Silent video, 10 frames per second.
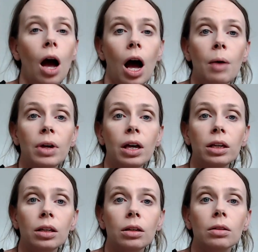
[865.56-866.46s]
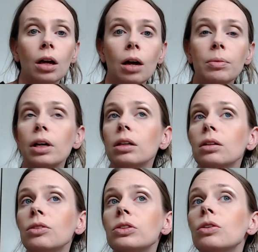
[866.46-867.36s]
I'm liking
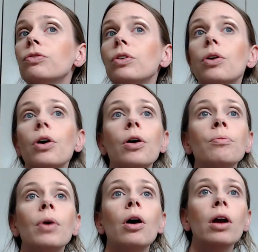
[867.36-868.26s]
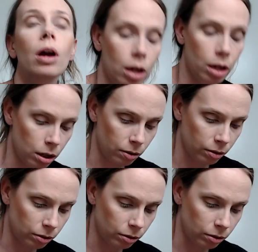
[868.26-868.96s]
it so far. All right.